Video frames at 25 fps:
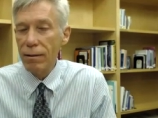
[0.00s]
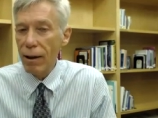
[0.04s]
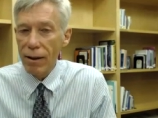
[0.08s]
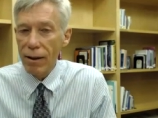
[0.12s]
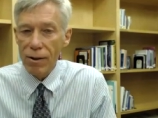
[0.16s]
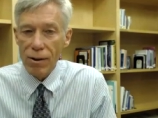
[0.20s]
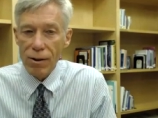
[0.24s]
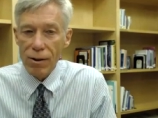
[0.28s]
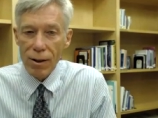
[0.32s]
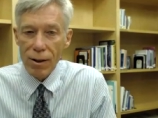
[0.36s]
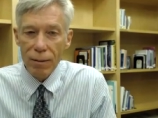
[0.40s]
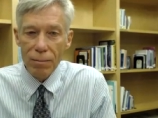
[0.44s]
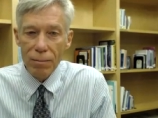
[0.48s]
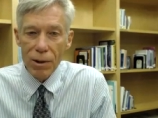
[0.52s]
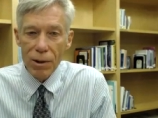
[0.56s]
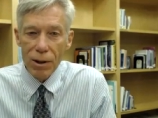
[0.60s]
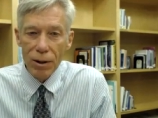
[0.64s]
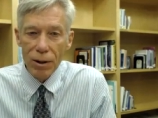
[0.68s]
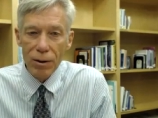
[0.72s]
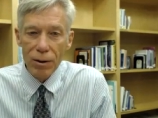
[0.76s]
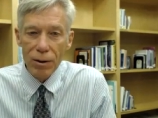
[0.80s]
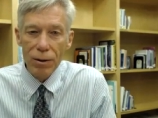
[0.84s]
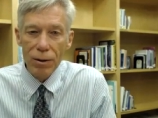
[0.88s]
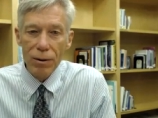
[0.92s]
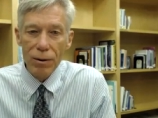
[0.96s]
causes them
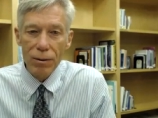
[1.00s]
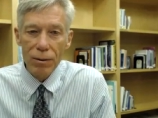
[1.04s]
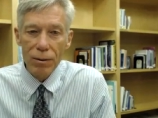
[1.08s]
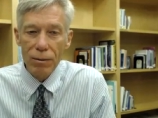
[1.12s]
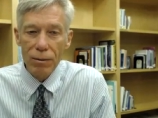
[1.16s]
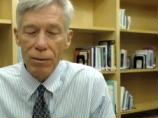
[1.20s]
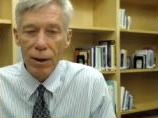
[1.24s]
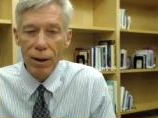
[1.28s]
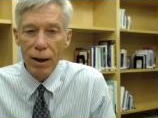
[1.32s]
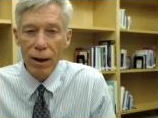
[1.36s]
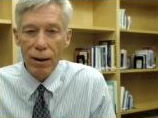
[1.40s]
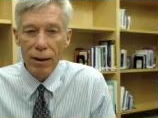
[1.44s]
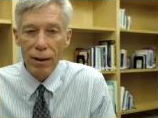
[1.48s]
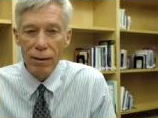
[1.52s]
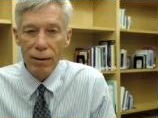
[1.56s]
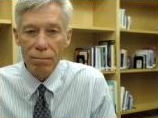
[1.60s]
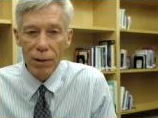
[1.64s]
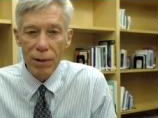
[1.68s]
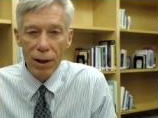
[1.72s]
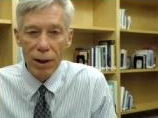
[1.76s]
to uh,